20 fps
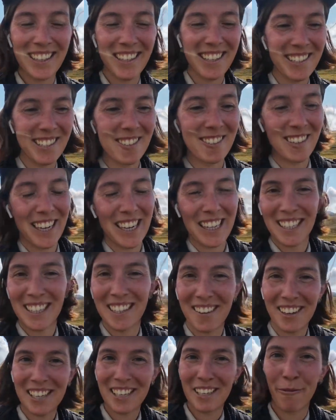District and
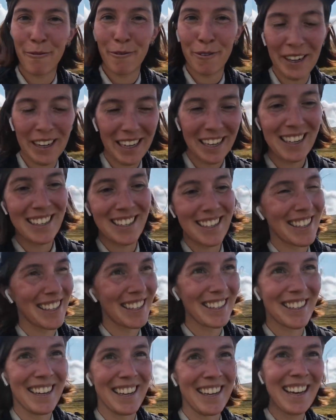all the fells,
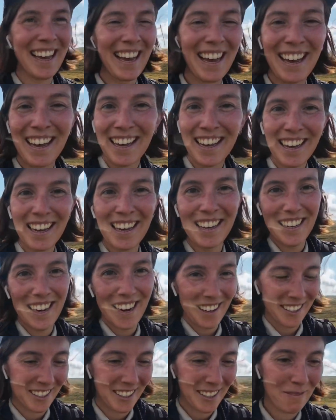and
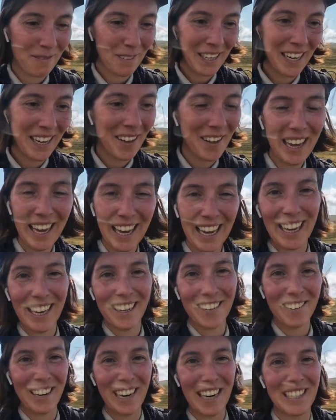yeah, it's just been
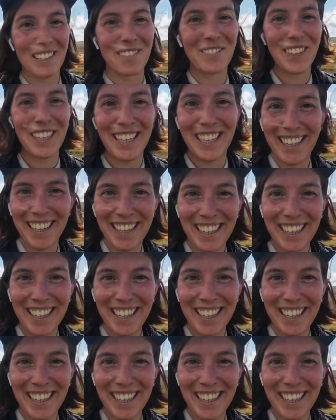incredible.